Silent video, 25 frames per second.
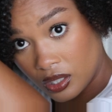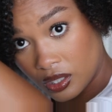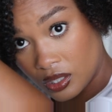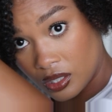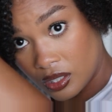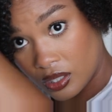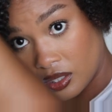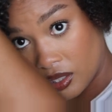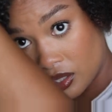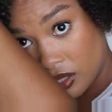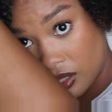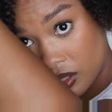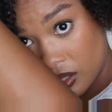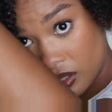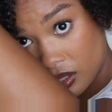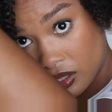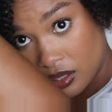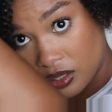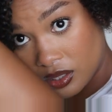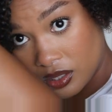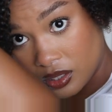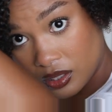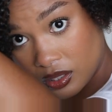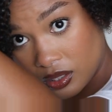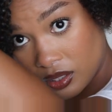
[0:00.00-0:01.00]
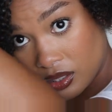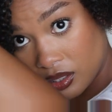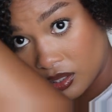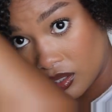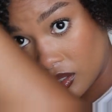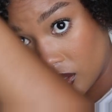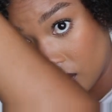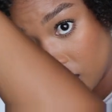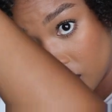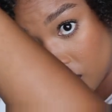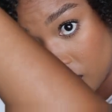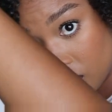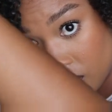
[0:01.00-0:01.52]

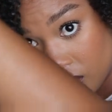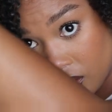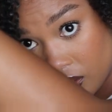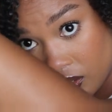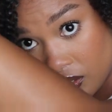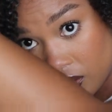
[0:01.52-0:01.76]
No one is speaking in this clip.